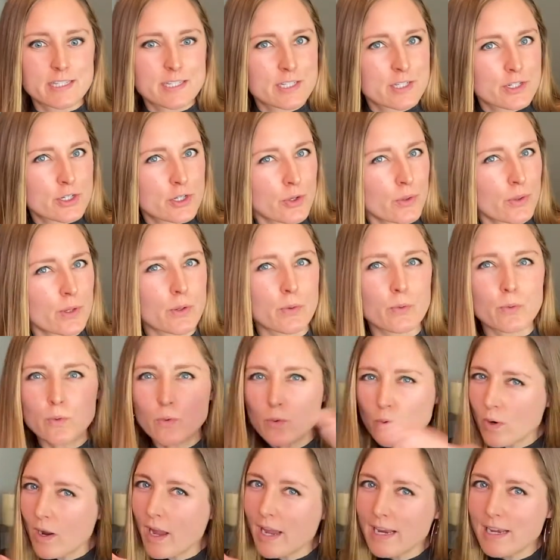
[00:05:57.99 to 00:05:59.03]
going
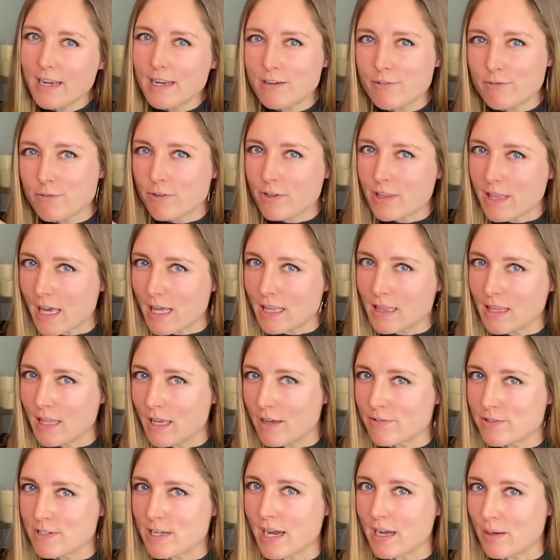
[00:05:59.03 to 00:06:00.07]
right in for that
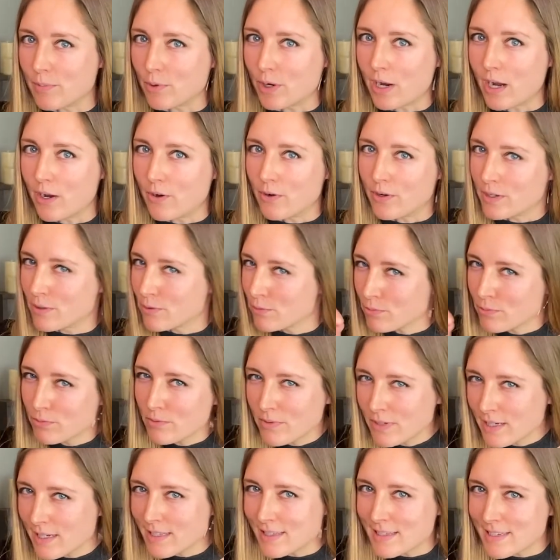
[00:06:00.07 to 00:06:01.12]
left eyebrow and
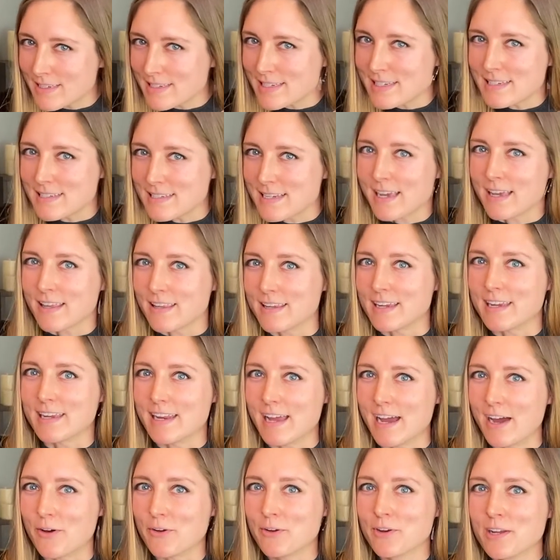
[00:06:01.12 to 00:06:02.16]
really detailing it
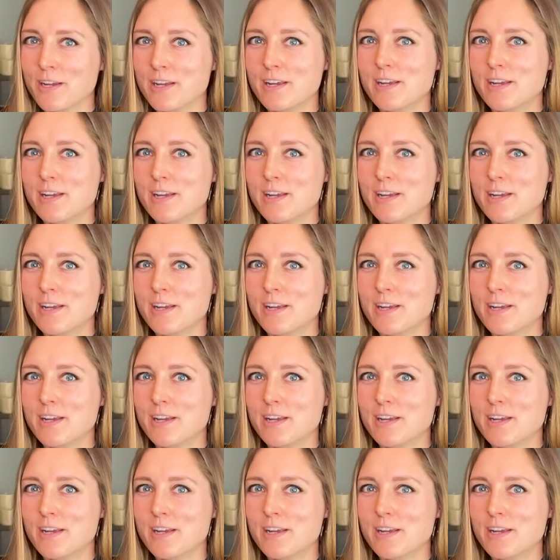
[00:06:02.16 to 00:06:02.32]
out.